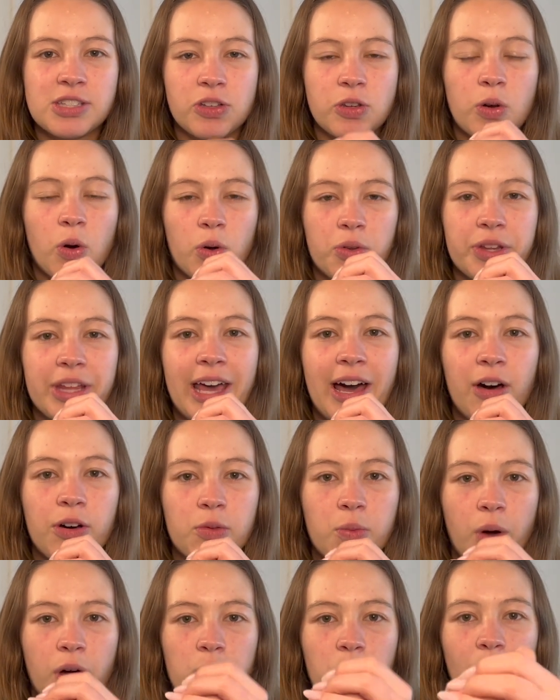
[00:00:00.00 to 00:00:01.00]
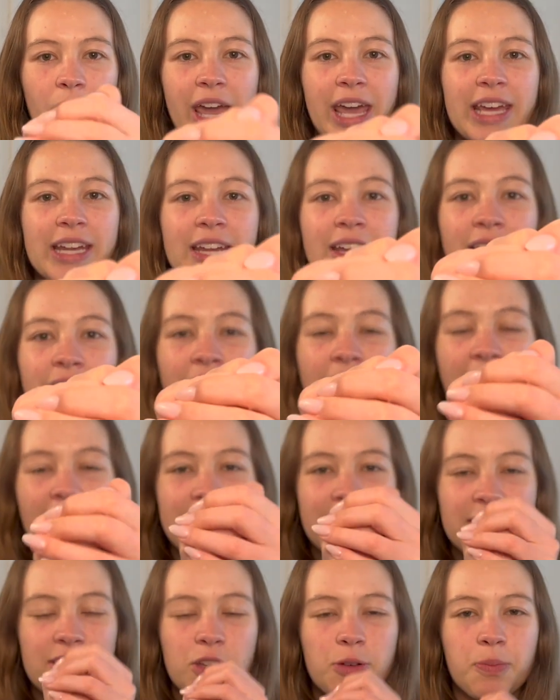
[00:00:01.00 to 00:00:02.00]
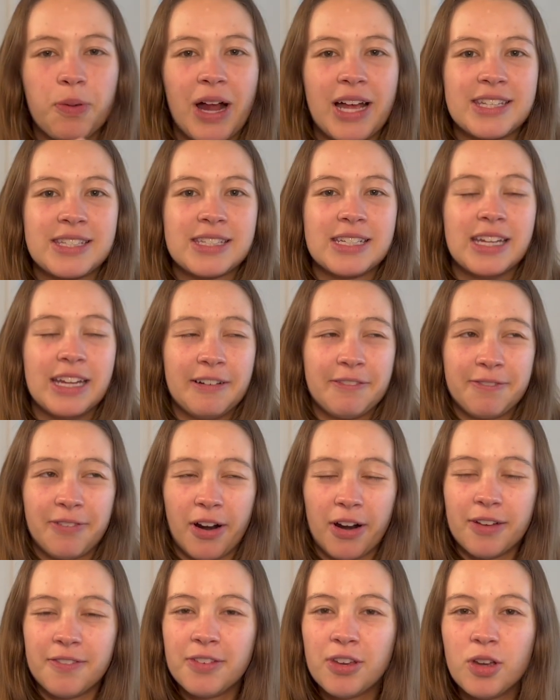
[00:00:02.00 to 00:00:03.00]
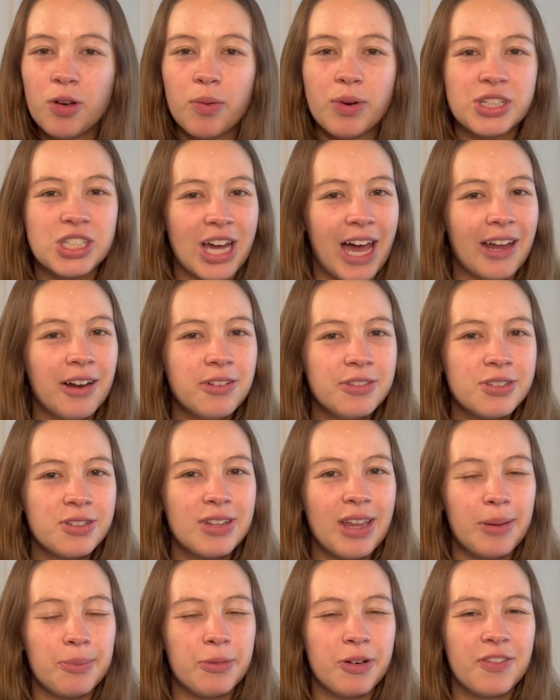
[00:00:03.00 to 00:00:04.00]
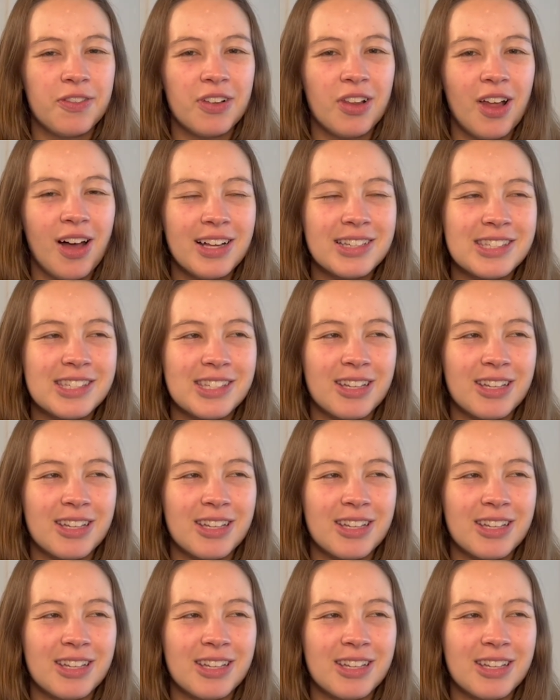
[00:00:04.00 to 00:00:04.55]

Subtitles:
So you only held one weight and then you pressed it in front of you, which I don't do that move a lot.